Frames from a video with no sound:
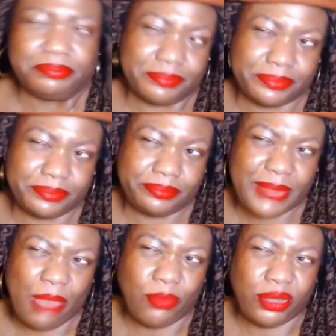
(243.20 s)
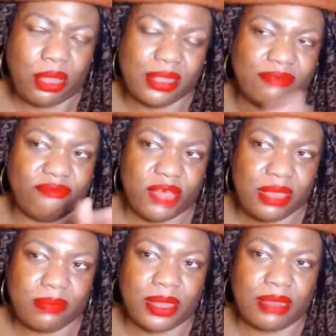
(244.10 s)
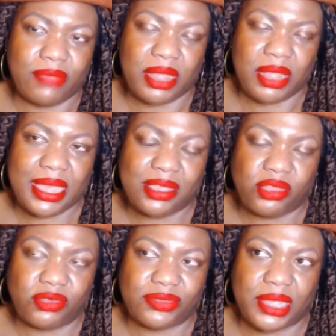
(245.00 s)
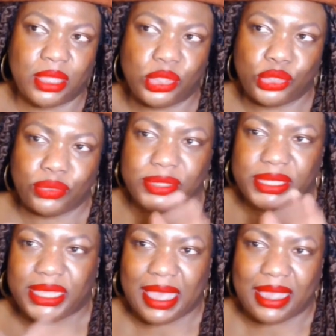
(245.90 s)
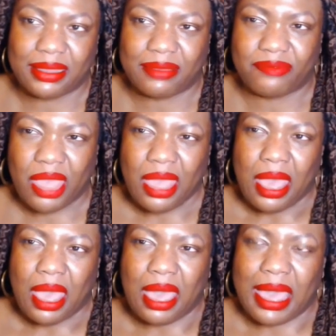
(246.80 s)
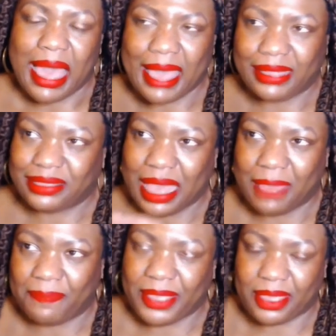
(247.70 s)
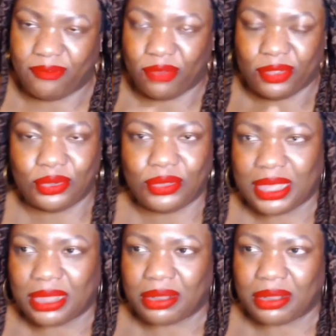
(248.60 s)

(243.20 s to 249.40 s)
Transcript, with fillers: Mm, I wouldn't call it fun, but a very interesting and juicy kind of uh, hot topic for the new year.